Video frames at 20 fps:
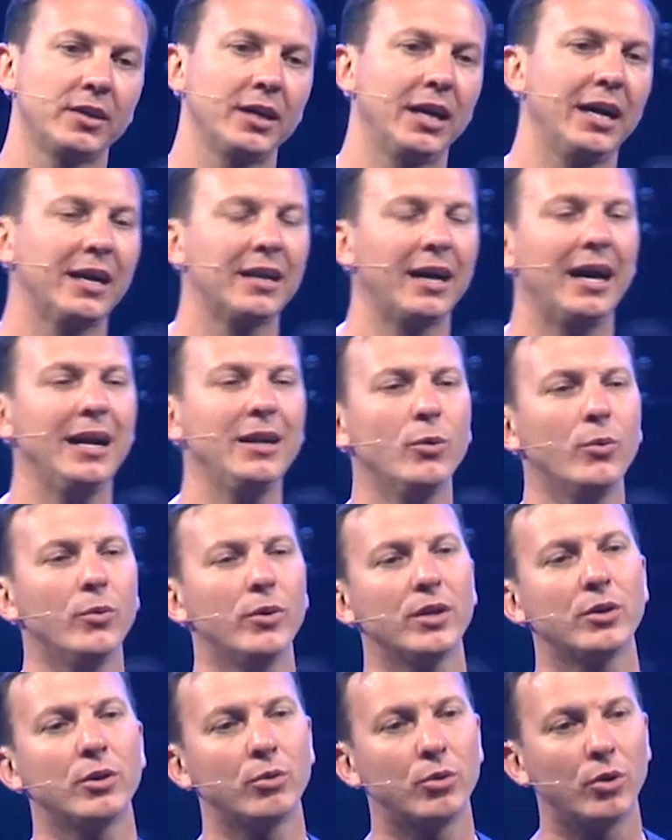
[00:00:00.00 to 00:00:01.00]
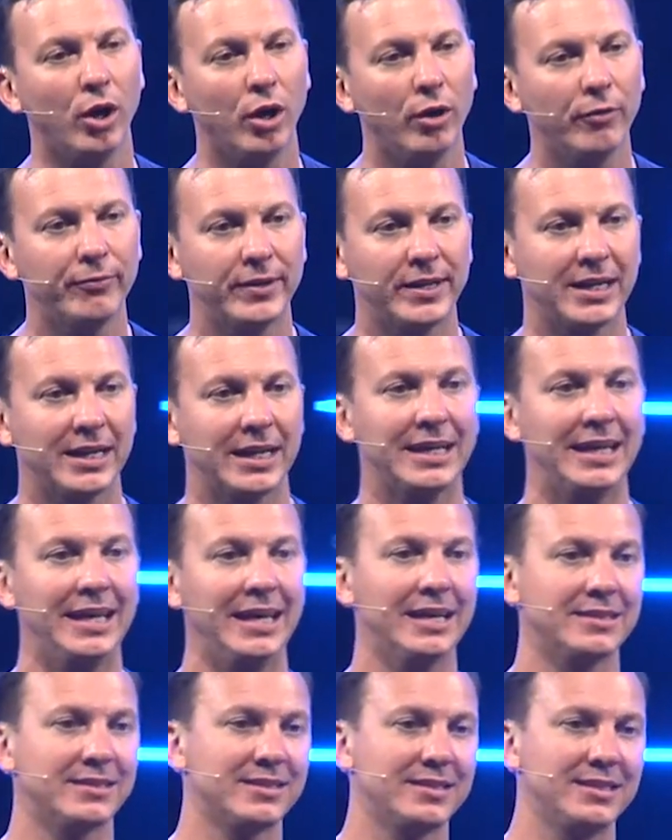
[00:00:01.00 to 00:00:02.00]
God, I don't want to go golfing and I
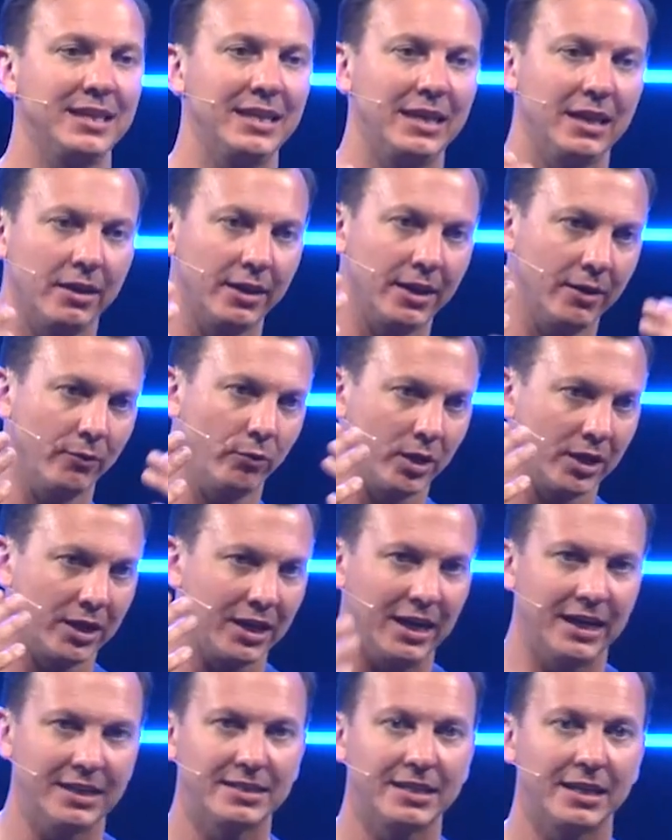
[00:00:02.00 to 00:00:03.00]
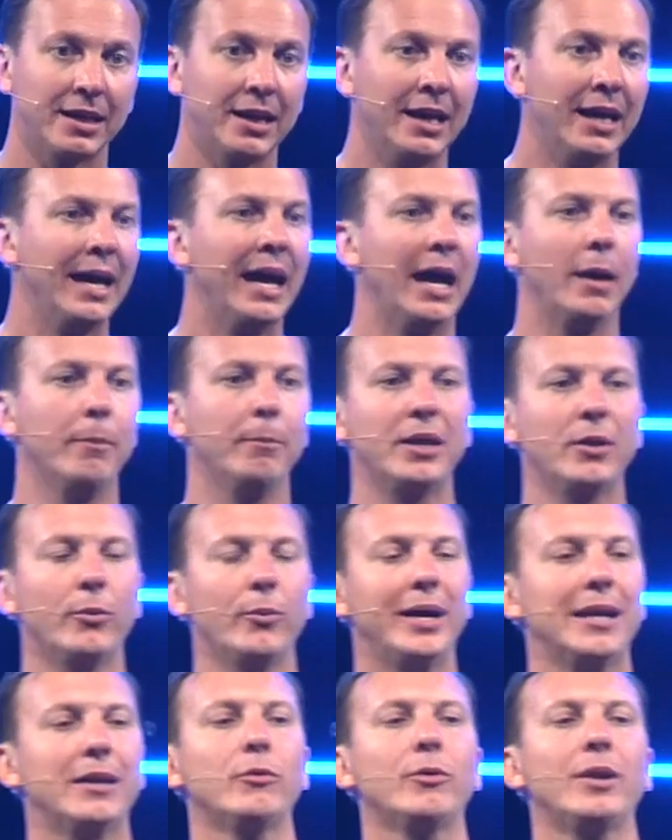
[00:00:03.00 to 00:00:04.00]
can't see. I only have one contact. And by the
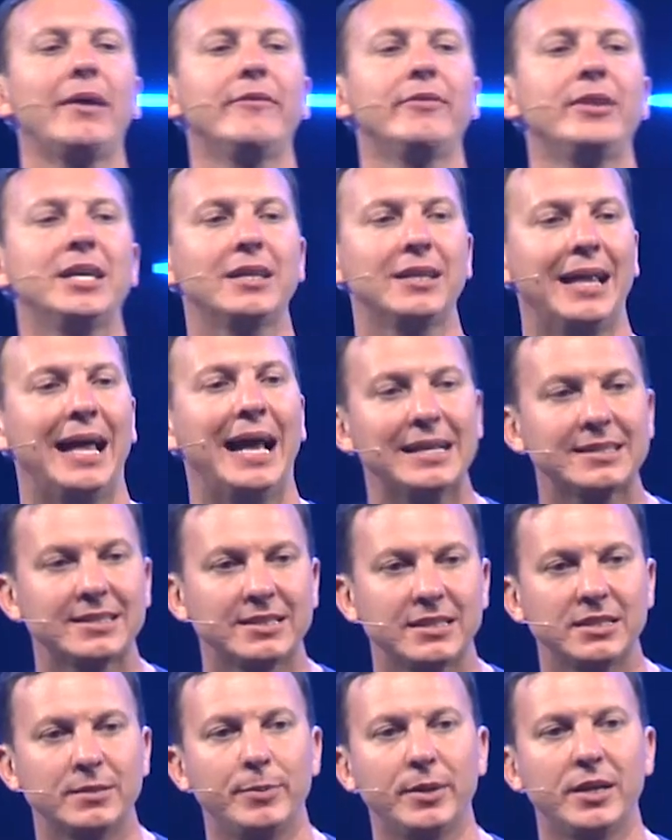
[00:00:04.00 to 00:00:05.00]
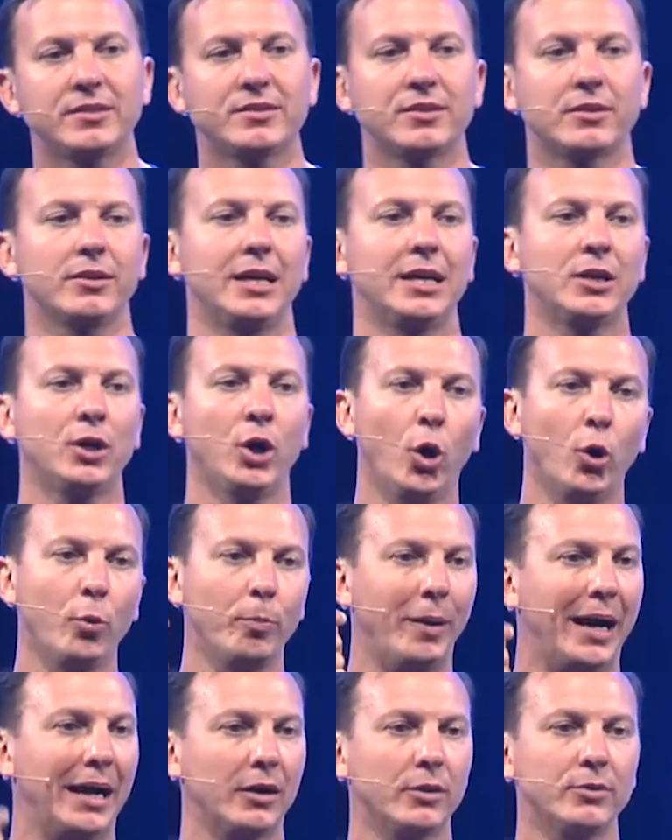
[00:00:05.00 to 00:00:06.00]
way, I don't have any glasses because they're like Coke
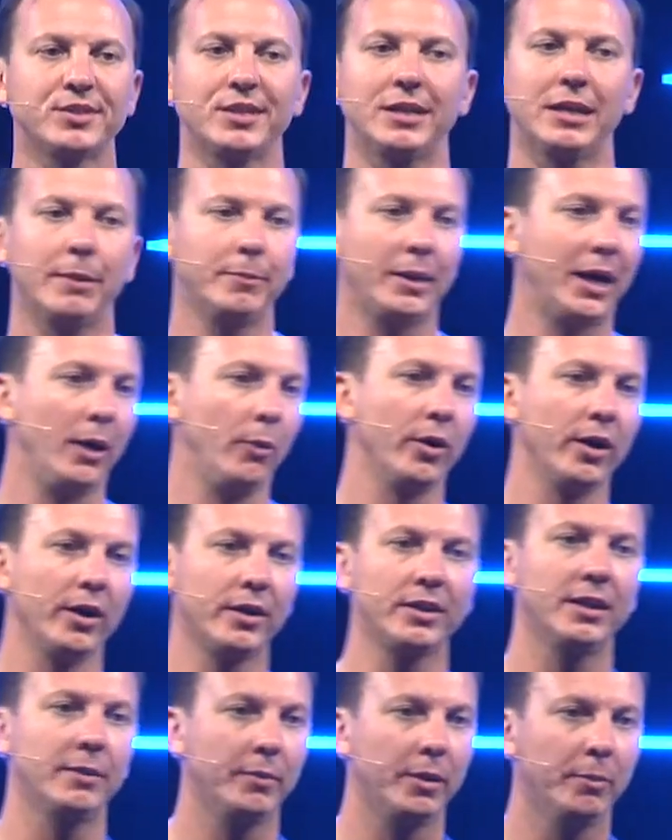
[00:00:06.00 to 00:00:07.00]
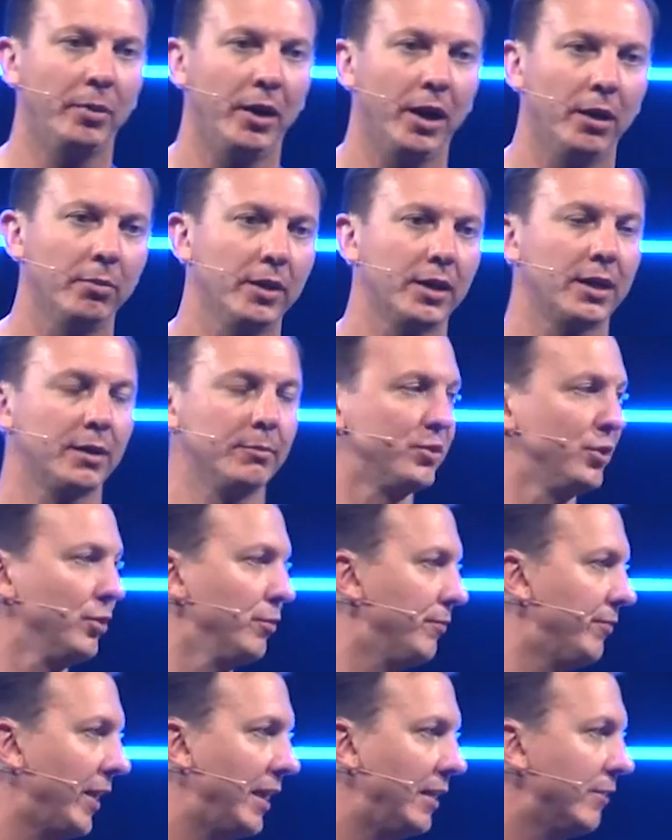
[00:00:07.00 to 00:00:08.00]
bottles and I'm not wearing them in public. I'm too
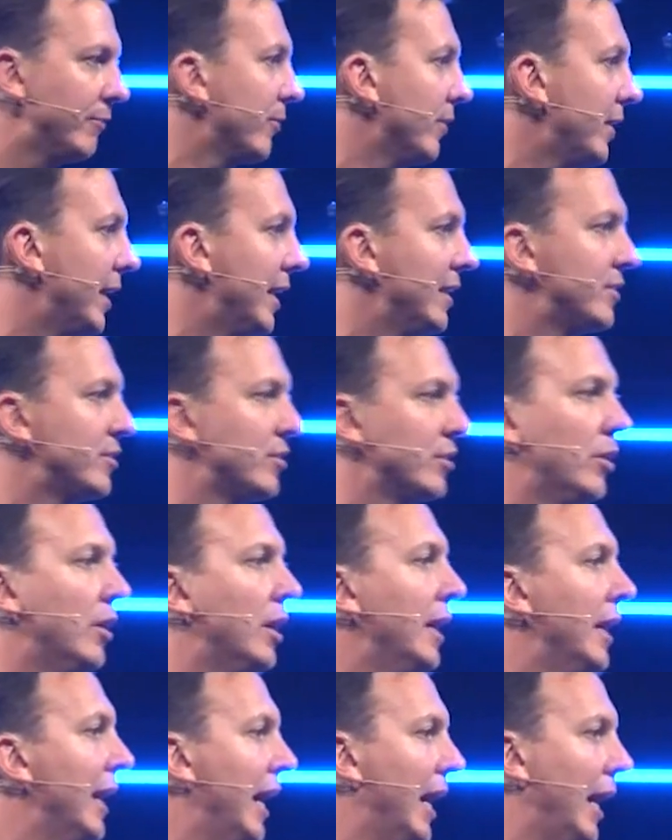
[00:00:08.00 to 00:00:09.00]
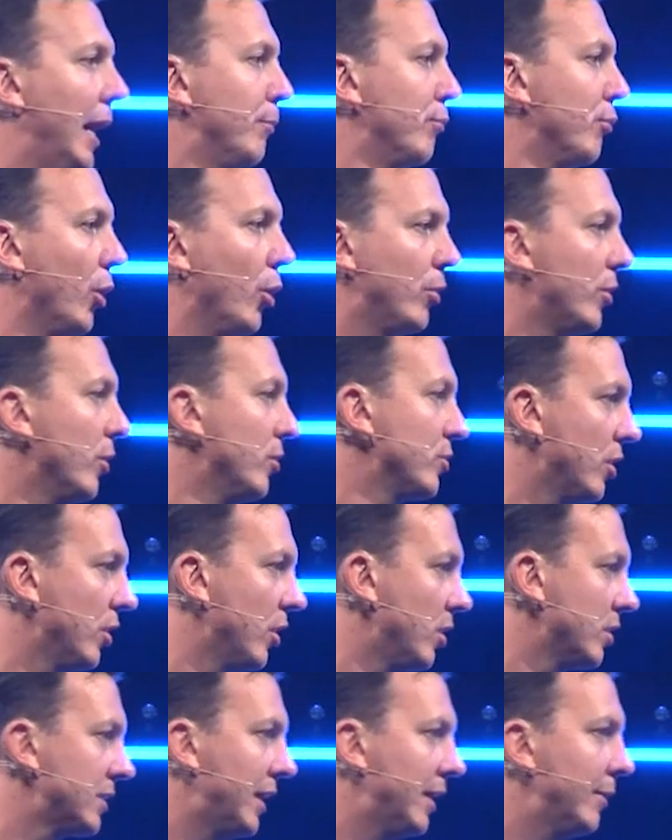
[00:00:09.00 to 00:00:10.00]
vain for that. So I broke those a
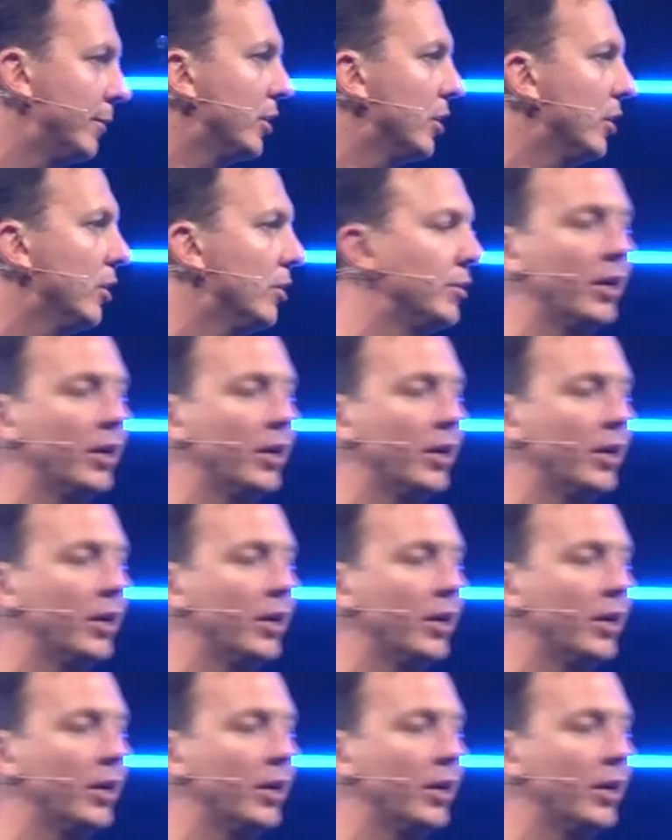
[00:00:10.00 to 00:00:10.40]
long time ago.